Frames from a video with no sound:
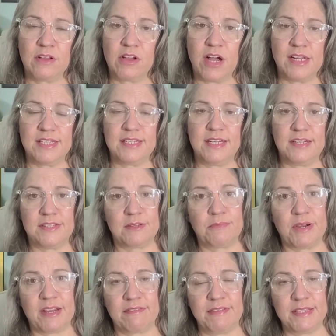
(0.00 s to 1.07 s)
continental
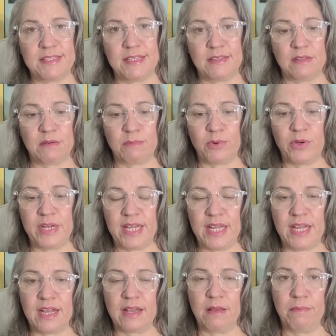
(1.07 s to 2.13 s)
breakfast in the
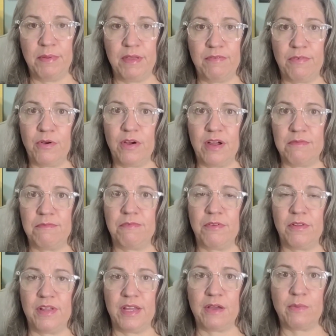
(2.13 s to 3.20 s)
morning before I'm
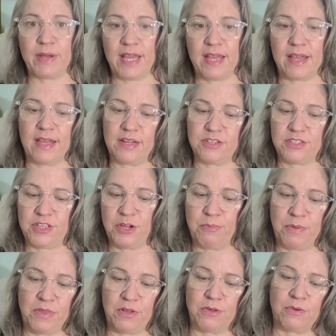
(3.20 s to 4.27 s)
fully awake, I can just
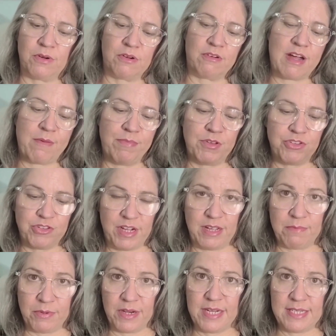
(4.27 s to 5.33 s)
open the door, grab the tray
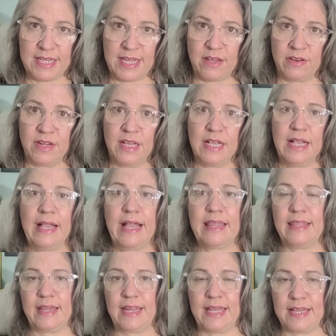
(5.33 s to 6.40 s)
and put it down,
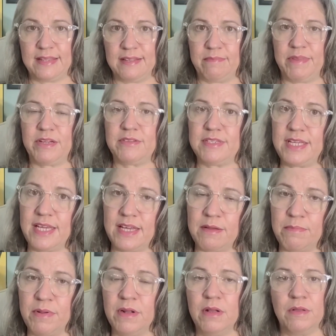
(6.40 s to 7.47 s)
and then hand them their
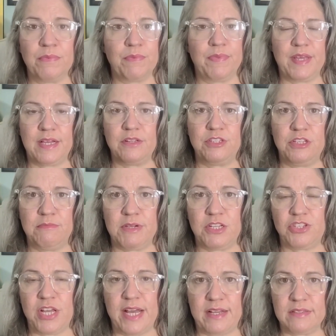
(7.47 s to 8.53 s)
tip without too
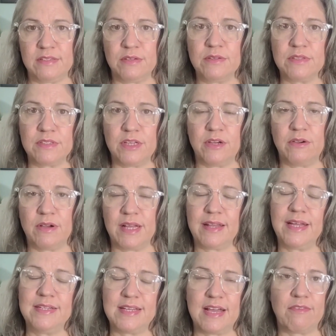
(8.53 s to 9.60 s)
much hassle. So I
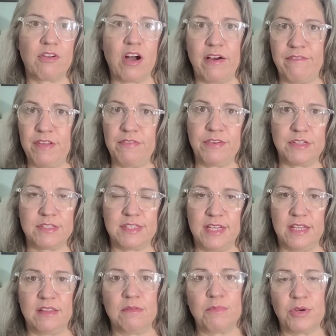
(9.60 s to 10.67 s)
like to have coffee first
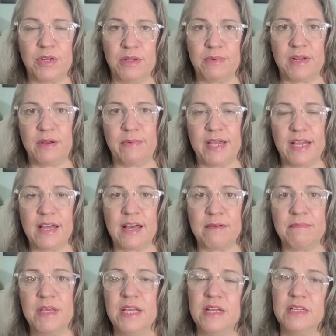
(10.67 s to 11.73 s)
thing in the morning when I wake up.
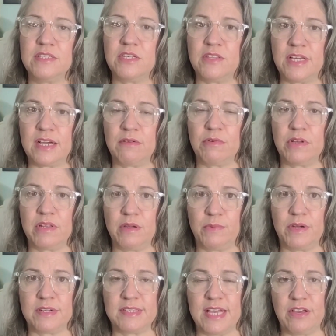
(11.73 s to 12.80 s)
So that really
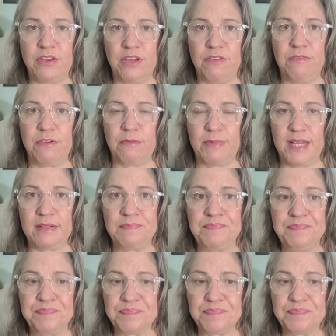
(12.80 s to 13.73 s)
works out good for me.